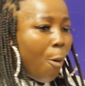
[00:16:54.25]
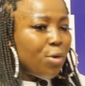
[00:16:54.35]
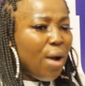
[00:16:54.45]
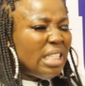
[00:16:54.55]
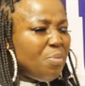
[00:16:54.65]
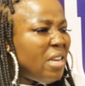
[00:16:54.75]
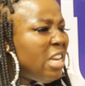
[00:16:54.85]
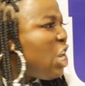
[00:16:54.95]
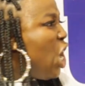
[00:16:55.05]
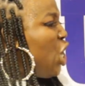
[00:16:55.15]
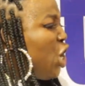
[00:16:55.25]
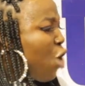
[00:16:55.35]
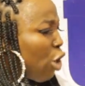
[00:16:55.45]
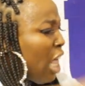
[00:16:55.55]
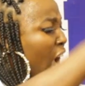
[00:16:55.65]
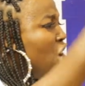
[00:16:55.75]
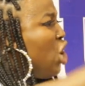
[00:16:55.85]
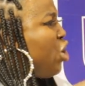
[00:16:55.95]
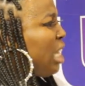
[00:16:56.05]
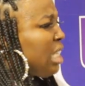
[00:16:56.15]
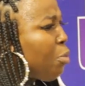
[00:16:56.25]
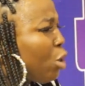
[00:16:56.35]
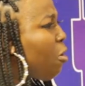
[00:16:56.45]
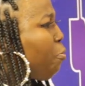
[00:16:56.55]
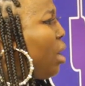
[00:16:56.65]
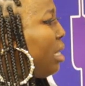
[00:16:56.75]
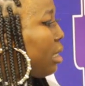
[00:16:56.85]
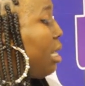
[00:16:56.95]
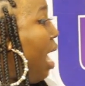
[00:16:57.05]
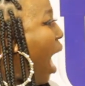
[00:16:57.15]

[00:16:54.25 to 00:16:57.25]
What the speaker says: We'll be calling in your tiny near side because of politics.